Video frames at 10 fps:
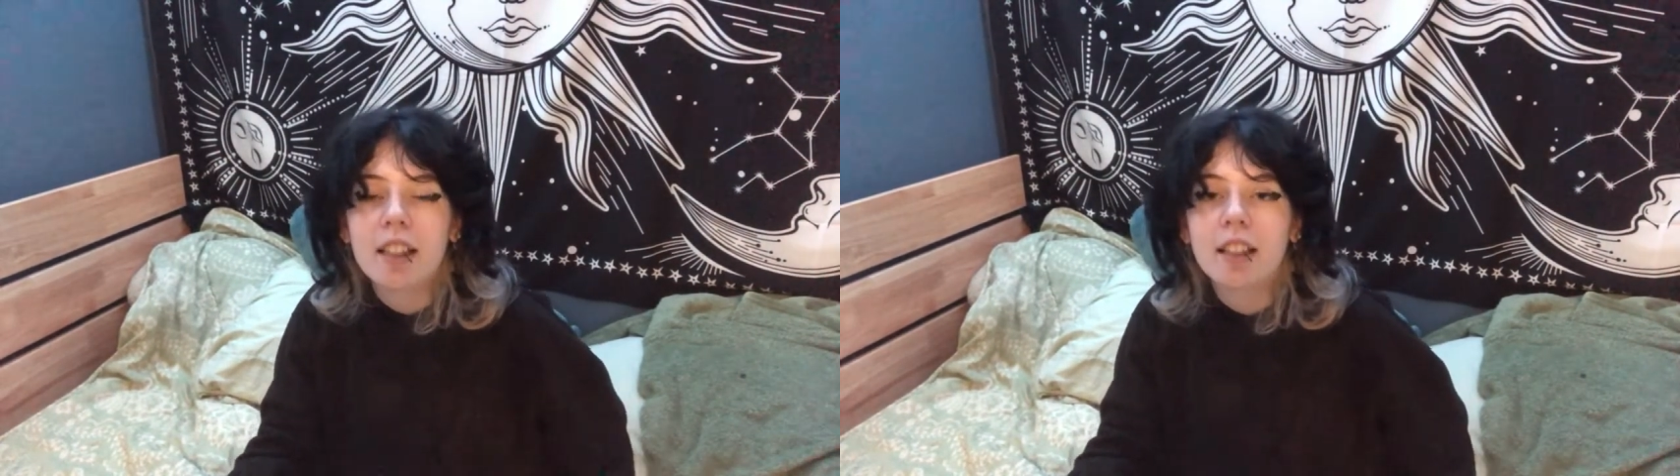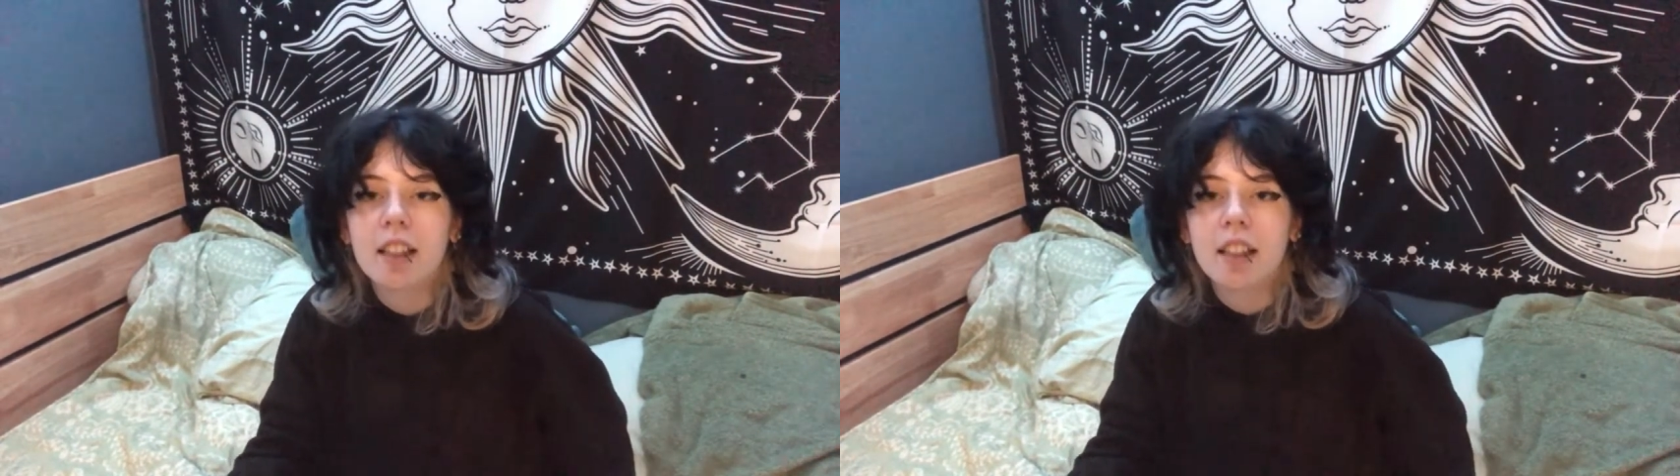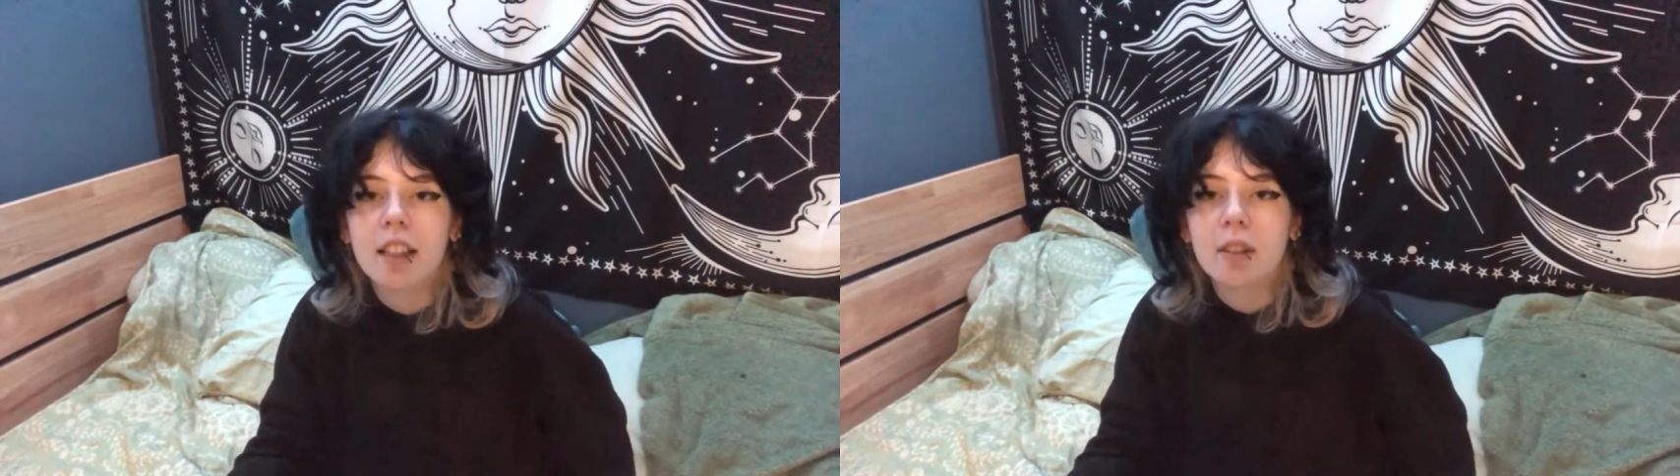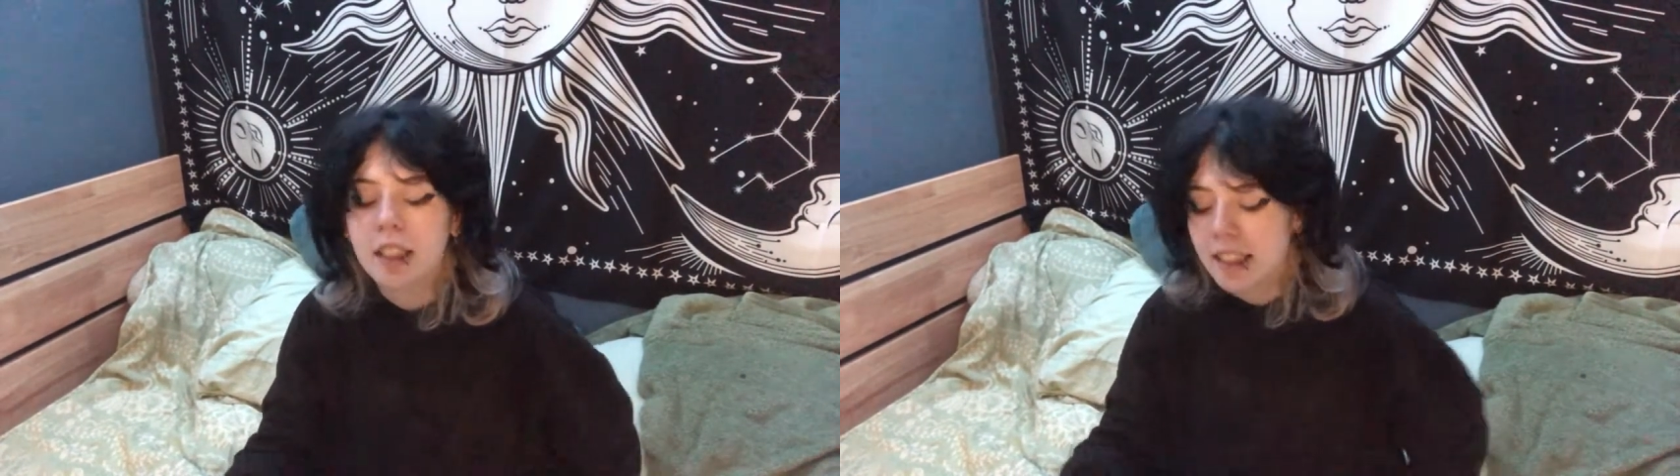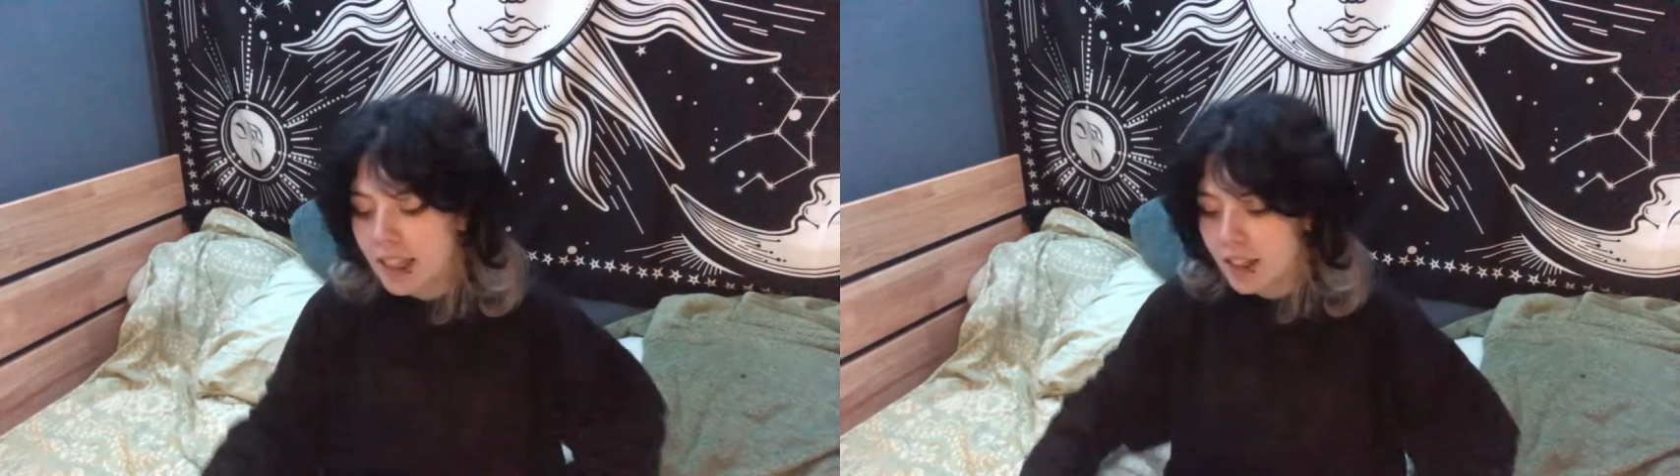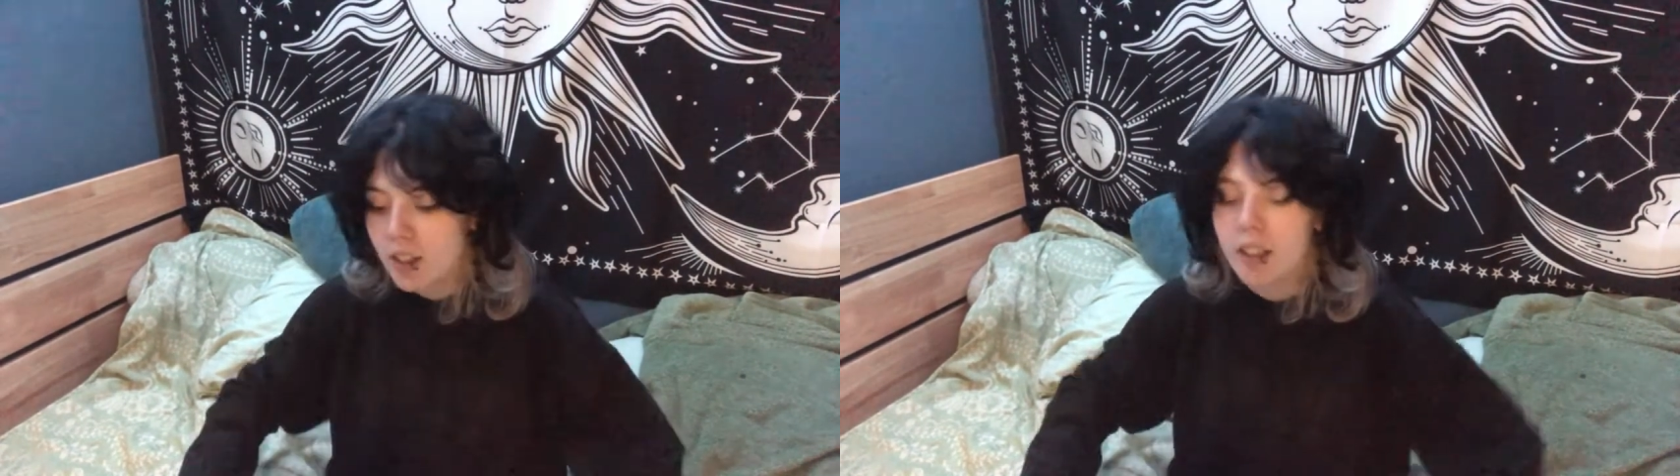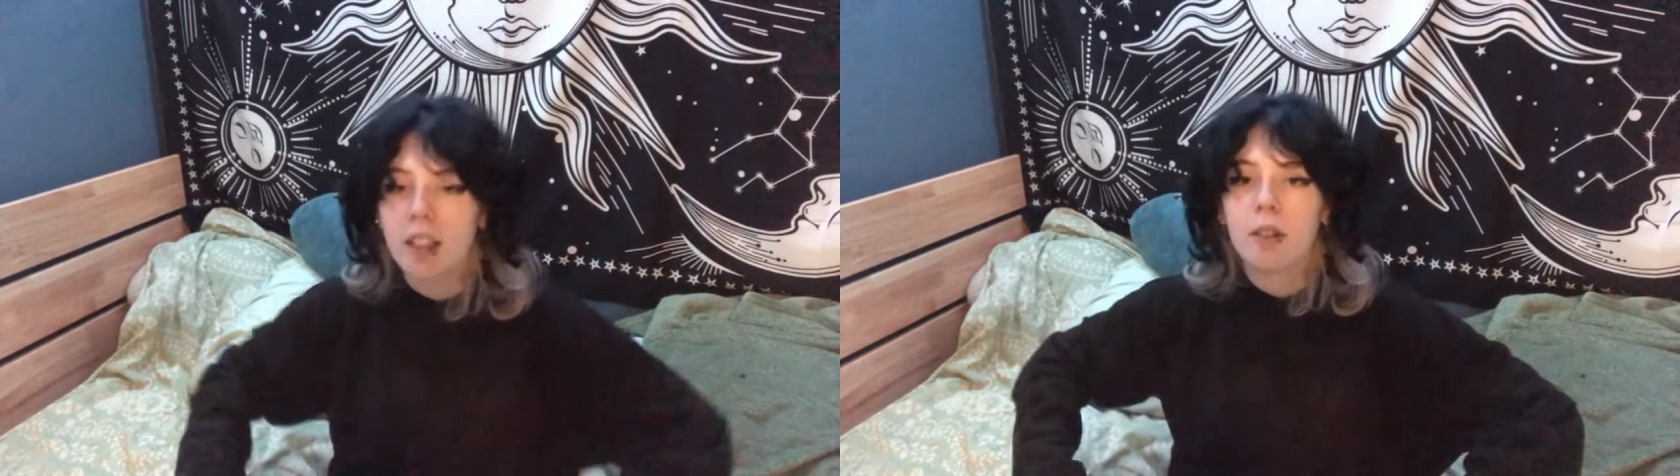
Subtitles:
and then I will attach it.